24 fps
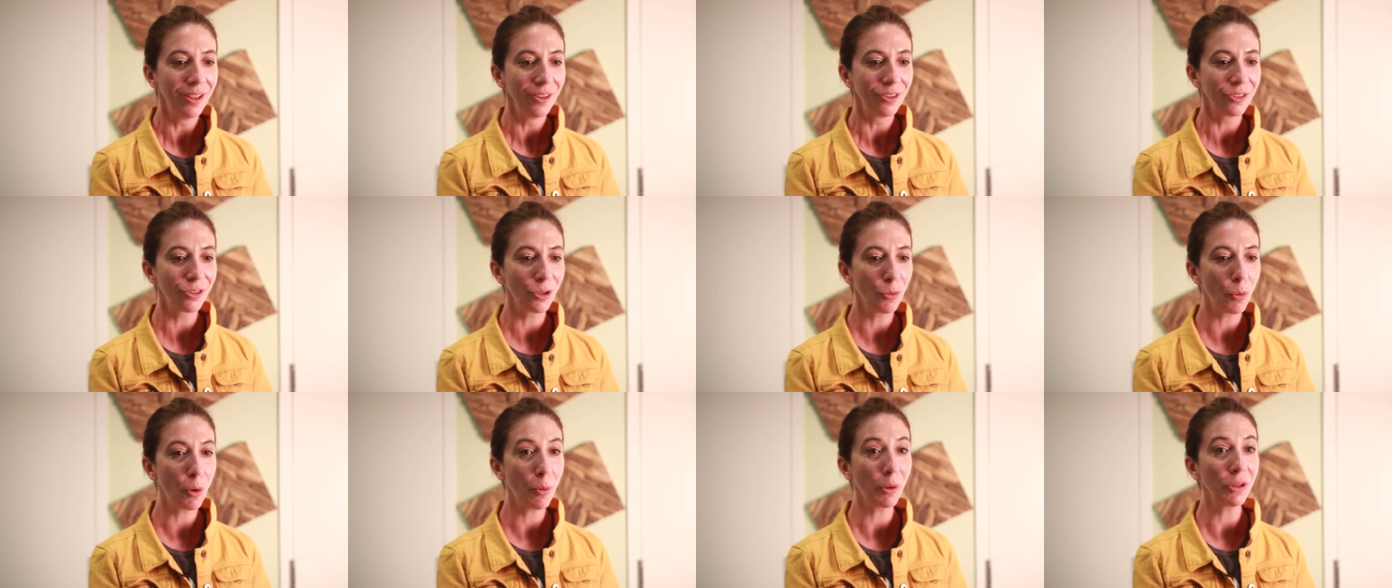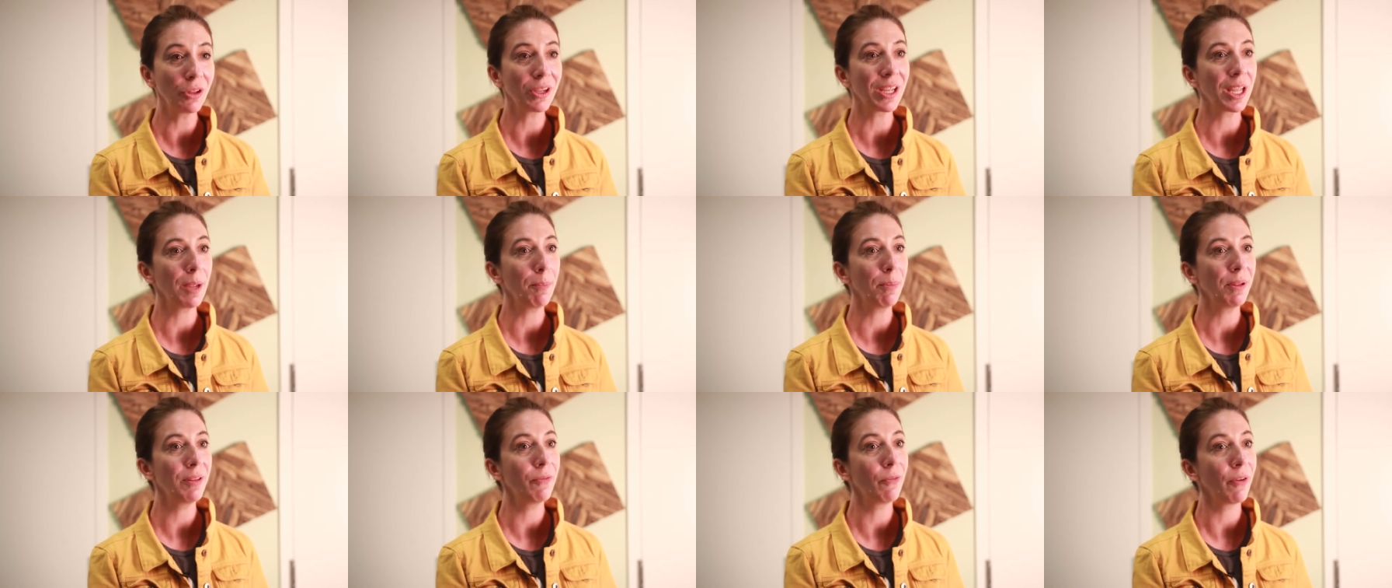So we want to
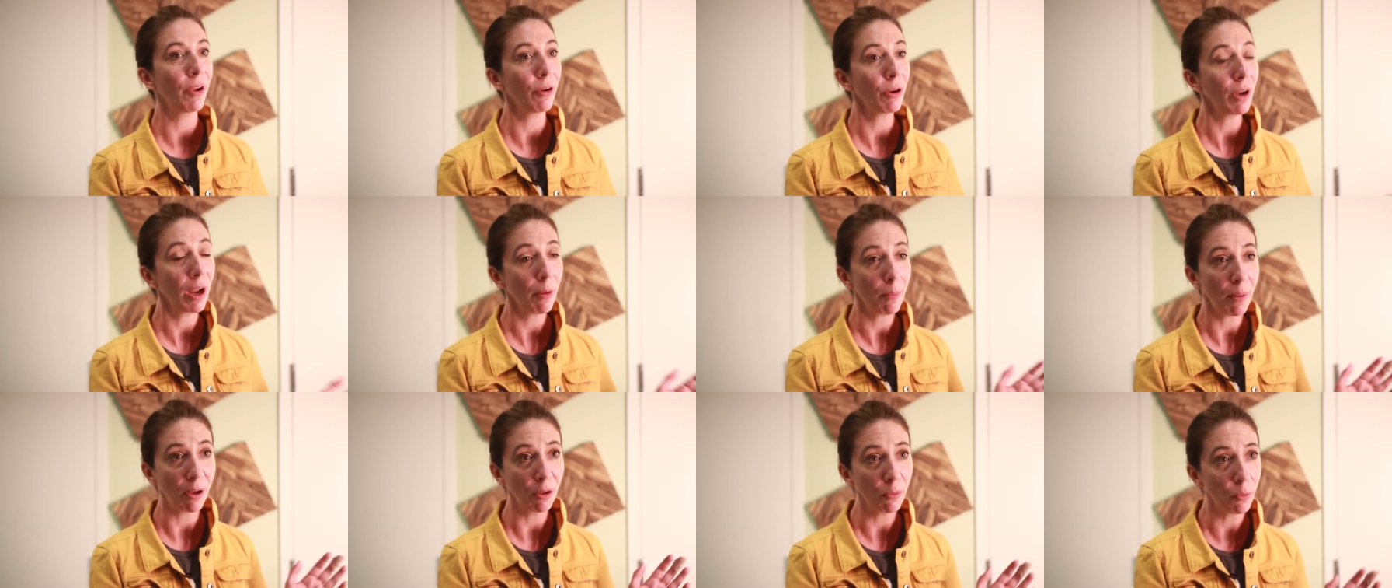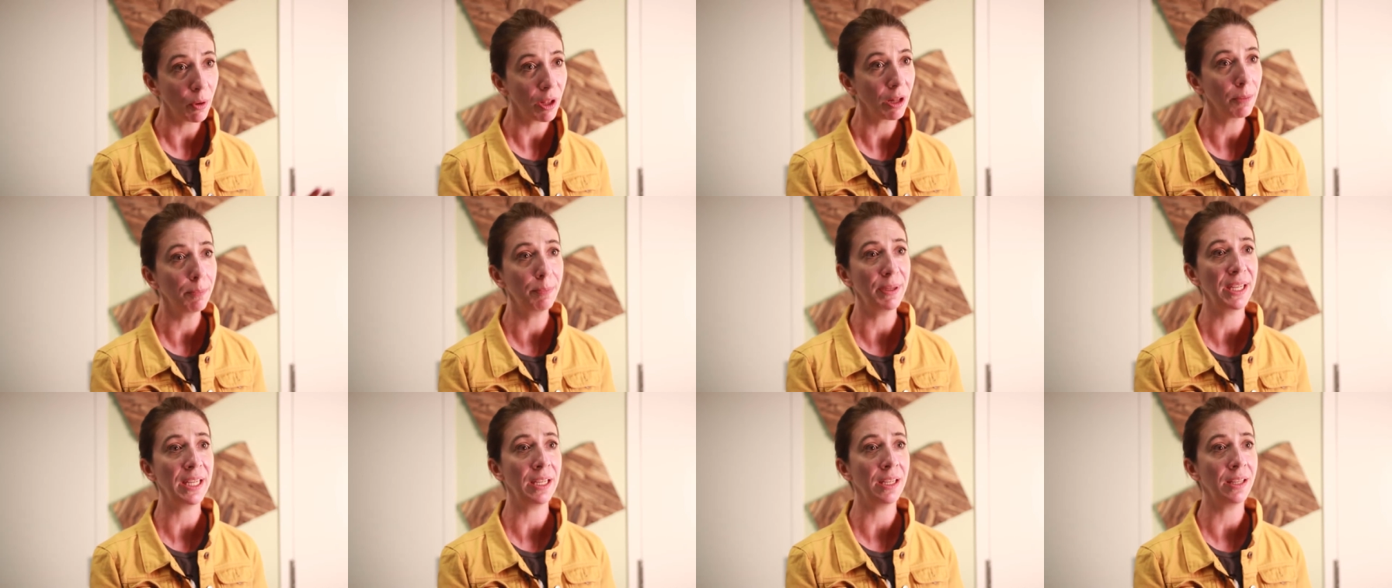keep it very about
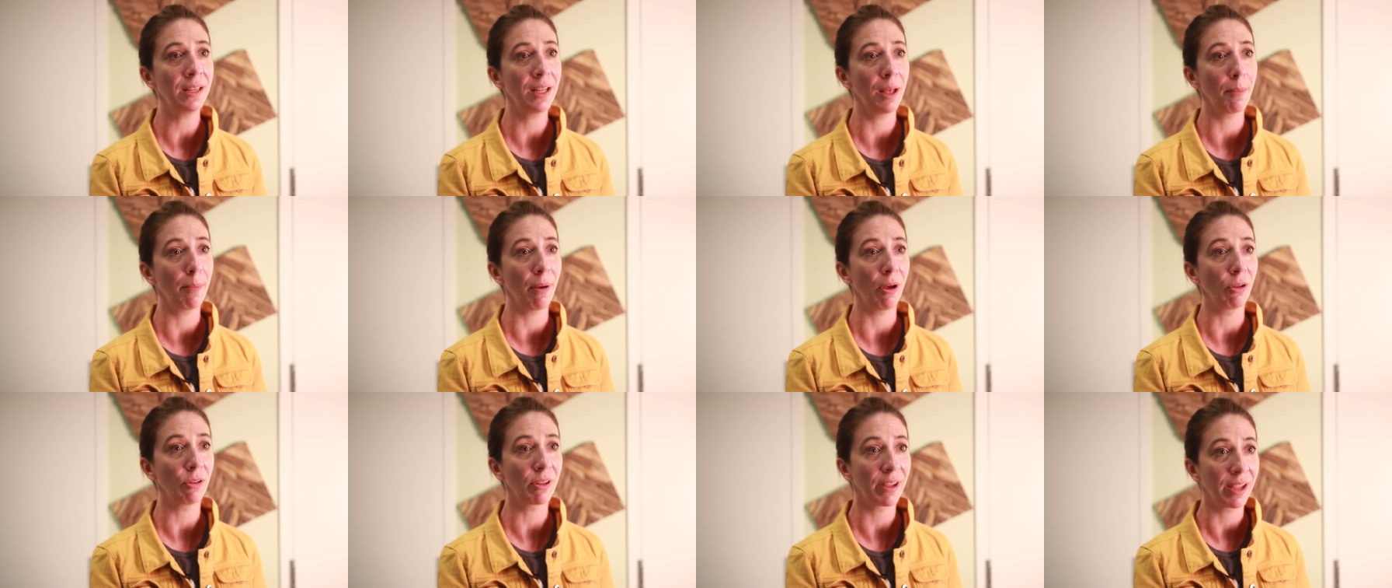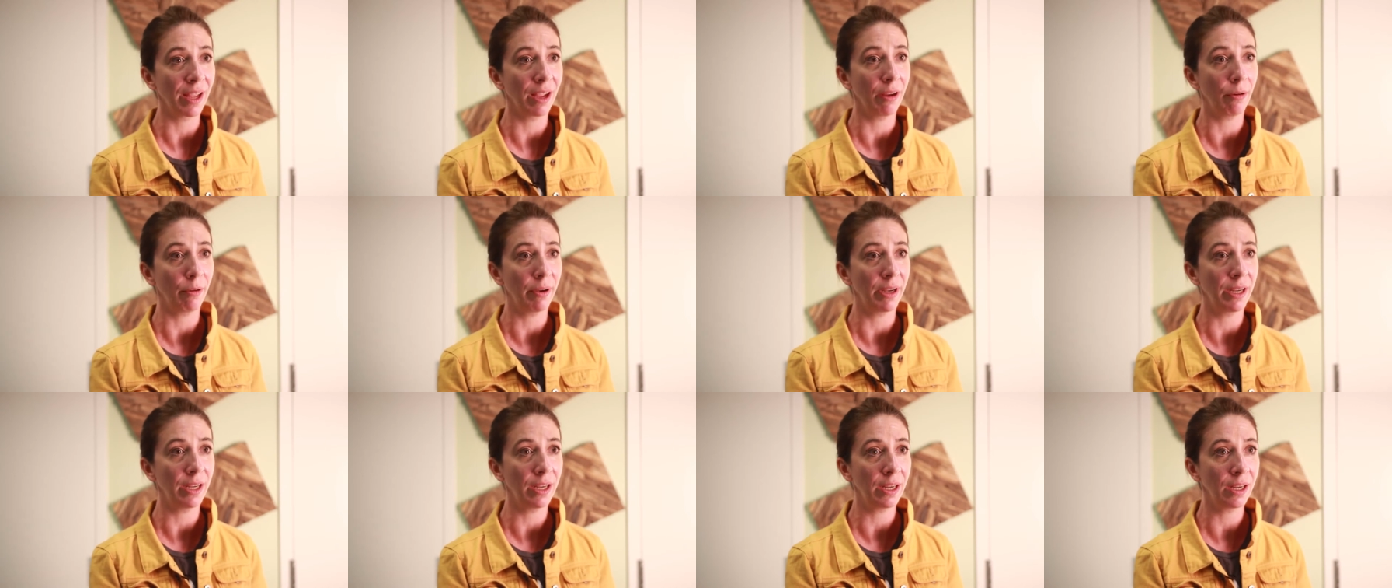well-being, about
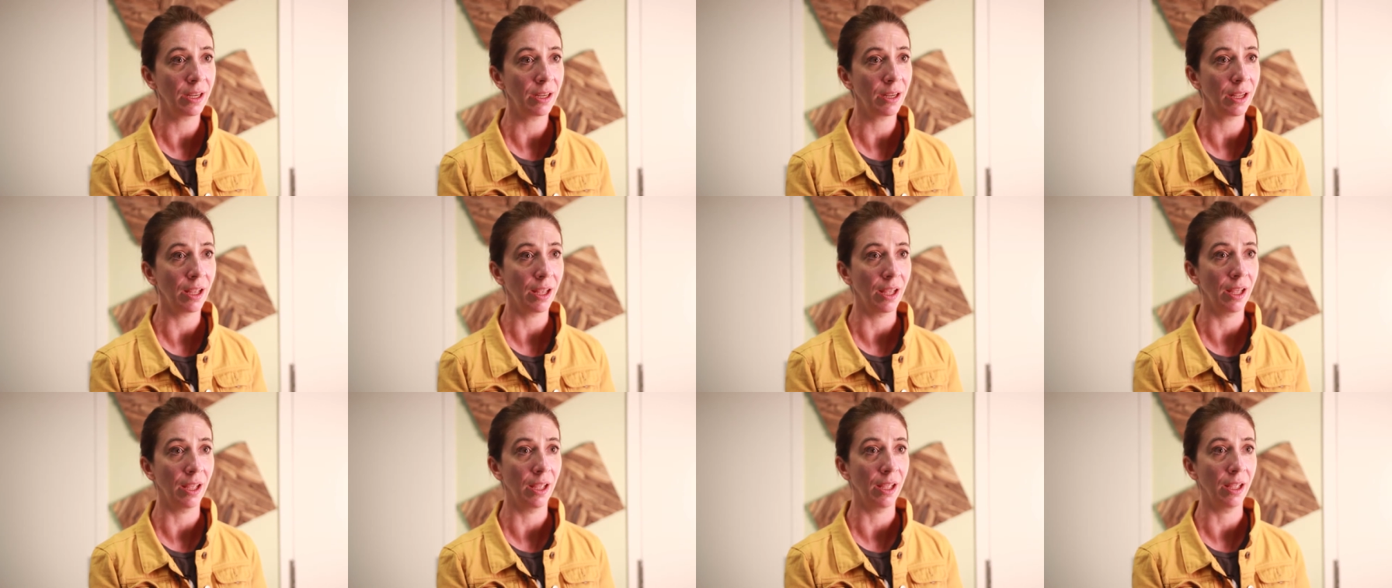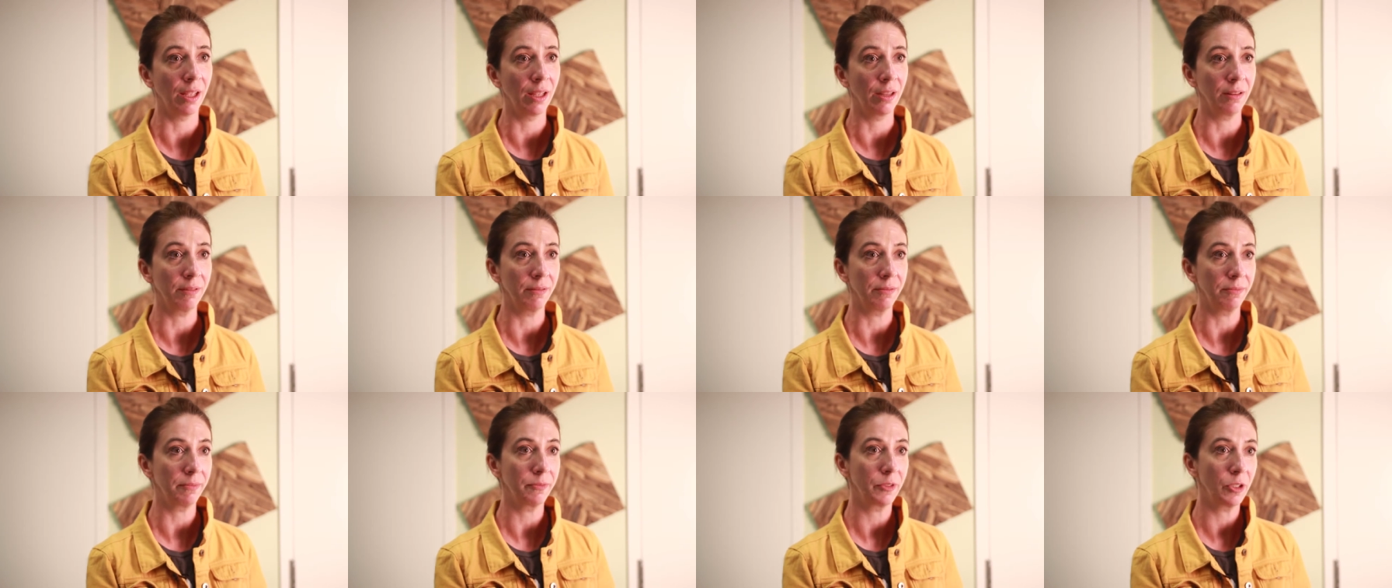caring,
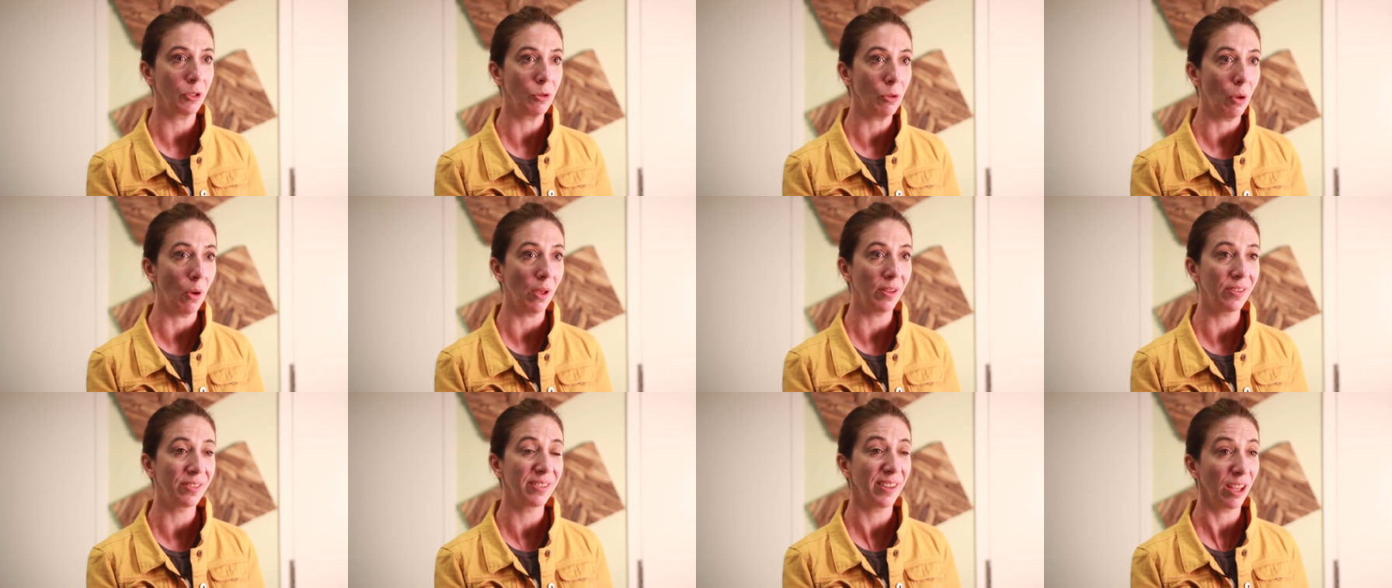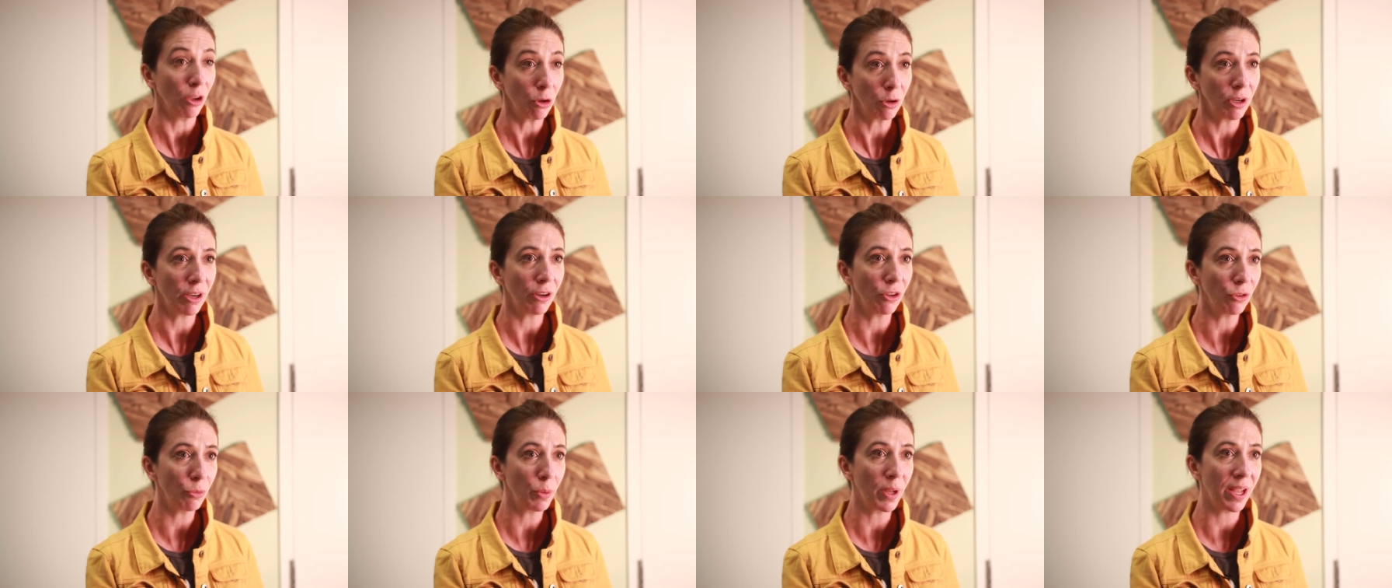and, you know, as
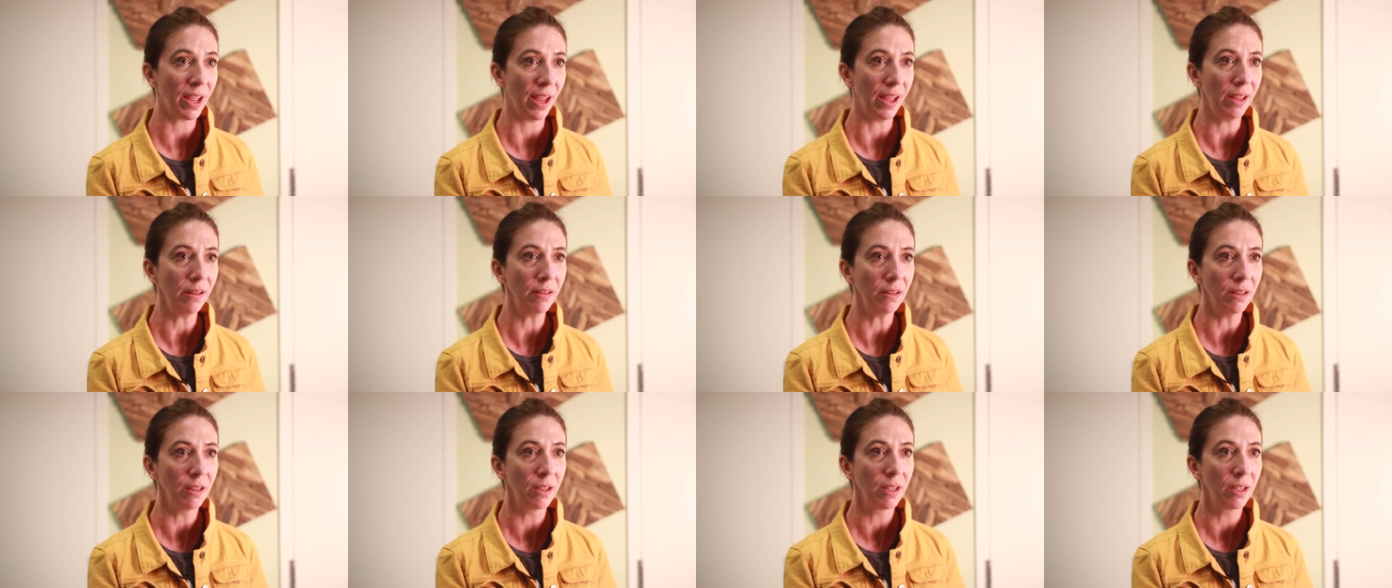secular as we can.